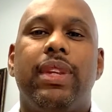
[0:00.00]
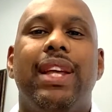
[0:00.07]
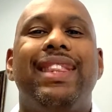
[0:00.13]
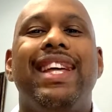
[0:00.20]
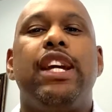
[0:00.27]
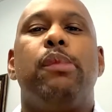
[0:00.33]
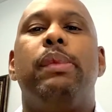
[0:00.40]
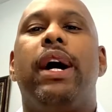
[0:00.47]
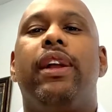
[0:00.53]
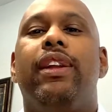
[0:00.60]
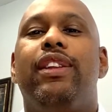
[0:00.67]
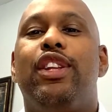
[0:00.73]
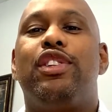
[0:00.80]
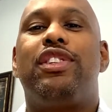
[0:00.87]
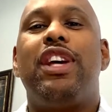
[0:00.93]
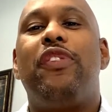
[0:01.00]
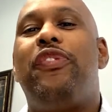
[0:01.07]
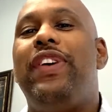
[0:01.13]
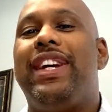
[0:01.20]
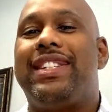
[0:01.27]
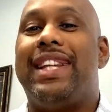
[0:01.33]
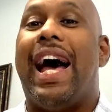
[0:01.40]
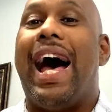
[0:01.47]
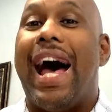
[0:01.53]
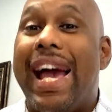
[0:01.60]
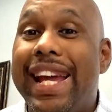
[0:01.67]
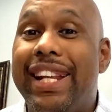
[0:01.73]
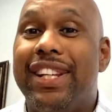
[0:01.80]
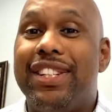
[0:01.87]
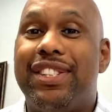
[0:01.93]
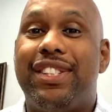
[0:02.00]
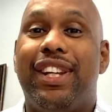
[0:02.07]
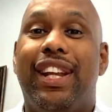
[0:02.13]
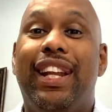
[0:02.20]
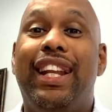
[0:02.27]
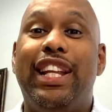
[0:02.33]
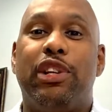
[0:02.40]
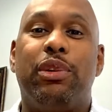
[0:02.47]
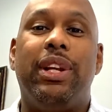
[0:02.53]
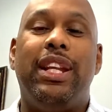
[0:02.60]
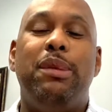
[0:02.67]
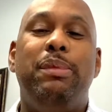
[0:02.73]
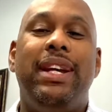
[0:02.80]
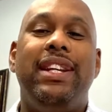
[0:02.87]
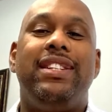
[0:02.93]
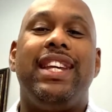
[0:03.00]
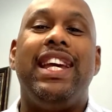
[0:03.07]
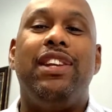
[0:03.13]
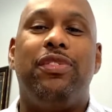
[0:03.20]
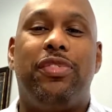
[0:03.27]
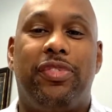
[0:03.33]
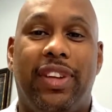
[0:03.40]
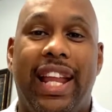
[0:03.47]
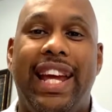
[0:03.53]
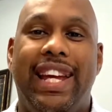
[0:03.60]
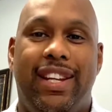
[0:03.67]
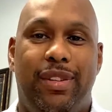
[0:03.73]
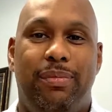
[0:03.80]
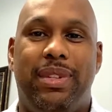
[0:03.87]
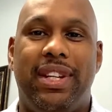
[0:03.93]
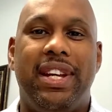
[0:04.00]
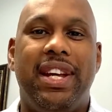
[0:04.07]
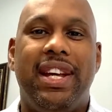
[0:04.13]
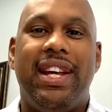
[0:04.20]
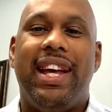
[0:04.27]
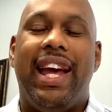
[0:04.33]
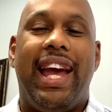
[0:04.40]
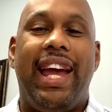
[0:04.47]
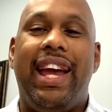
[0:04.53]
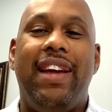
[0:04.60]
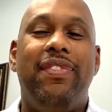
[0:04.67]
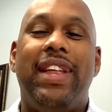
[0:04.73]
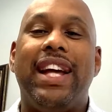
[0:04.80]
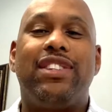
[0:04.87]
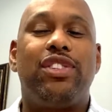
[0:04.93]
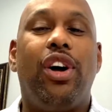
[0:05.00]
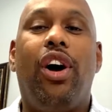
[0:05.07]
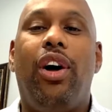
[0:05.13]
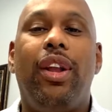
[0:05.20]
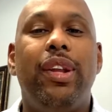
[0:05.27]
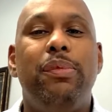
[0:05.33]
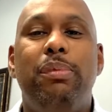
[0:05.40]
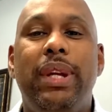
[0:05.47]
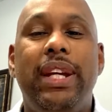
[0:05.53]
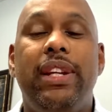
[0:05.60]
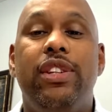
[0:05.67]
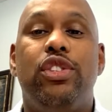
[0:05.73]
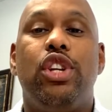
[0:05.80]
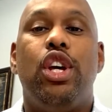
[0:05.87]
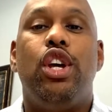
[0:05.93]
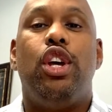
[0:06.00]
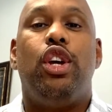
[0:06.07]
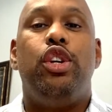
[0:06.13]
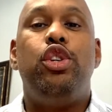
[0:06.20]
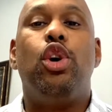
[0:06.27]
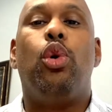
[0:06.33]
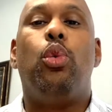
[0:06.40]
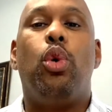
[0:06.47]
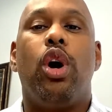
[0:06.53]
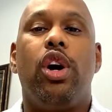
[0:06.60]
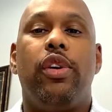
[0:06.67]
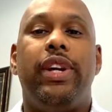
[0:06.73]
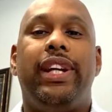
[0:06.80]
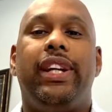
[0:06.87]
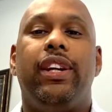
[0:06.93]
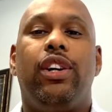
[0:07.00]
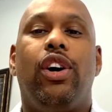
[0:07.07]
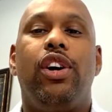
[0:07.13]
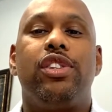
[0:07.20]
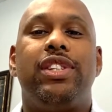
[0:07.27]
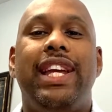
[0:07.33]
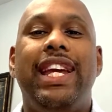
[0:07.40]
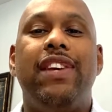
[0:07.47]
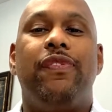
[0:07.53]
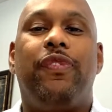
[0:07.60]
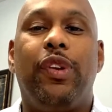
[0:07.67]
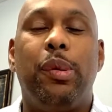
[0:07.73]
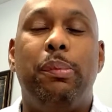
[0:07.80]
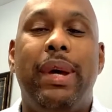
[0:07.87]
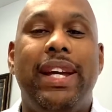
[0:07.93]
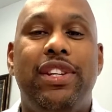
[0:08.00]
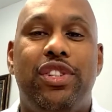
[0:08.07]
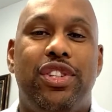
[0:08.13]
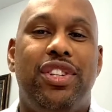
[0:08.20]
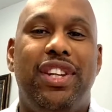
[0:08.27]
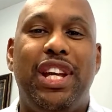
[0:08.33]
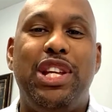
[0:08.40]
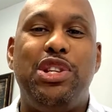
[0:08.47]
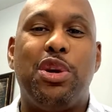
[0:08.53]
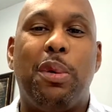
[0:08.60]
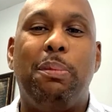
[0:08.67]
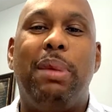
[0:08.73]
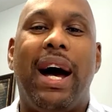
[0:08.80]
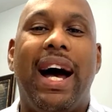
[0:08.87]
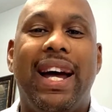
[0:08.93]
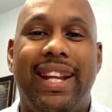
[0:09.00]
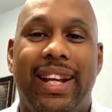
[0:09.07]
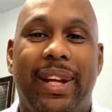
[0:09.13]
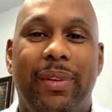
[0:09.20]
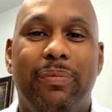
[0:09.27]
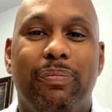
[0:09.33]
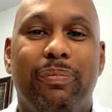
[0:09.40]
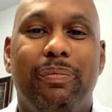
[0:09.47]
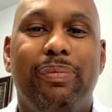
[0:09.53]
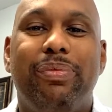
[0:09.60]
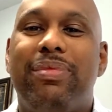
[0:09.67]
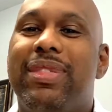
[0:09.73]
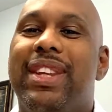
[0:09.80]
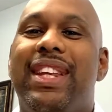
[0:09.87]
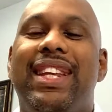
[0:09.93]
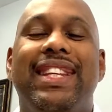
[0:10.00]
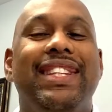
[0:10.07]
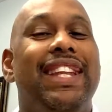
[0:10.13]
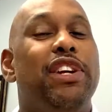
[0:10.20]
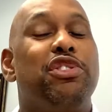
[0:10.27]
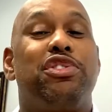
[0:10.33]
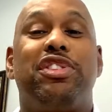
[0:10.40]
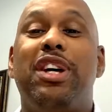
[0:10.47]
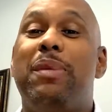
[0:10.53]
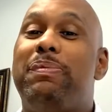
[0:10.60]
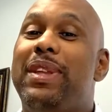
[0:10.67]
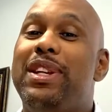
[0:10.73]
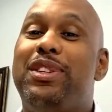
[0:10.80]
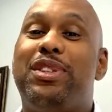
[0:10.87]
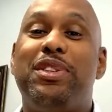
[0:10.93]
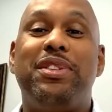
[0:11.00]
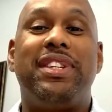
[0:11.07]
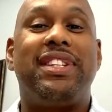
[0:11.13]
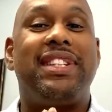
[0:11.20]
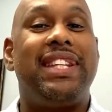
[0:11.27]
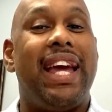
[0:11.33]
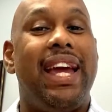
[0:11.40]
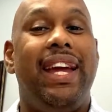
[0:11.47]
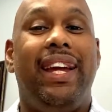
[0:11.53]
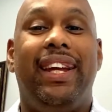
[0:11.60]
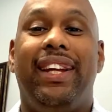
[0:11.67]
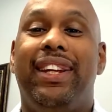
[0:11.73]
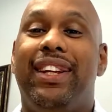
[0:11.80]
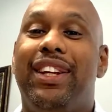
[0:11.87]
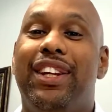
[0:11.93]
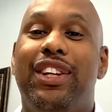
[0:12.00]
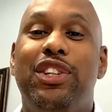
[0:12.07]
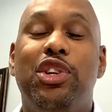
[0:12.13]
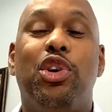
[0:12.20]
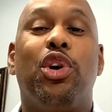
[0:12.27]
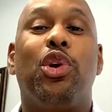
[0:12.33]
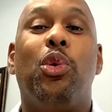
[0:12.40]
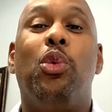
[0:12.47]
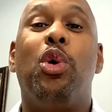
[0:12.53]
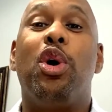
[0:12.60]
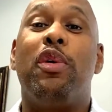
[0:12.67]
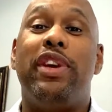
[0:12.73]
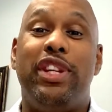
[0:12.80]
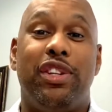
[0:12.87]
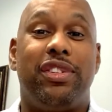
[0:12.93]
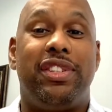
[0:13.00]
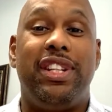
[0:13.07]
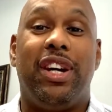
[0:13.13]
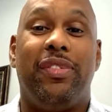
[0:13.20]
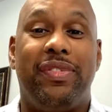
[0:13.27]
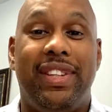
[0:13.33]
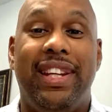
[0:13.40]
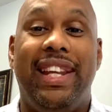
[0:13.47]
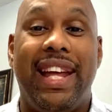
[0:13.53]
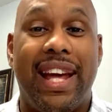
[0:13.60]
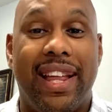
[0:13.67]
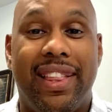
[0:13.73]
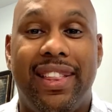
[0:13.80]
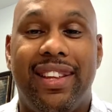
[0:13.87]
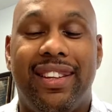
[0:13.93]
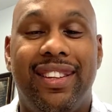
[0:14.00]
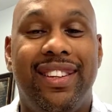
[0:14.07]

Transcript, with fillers: Think about it. The suffix itis literally means inflamed, and that's all it means. Your worry can cause inflammation in your body. There's something to the saying, you're going to worry yourself to death.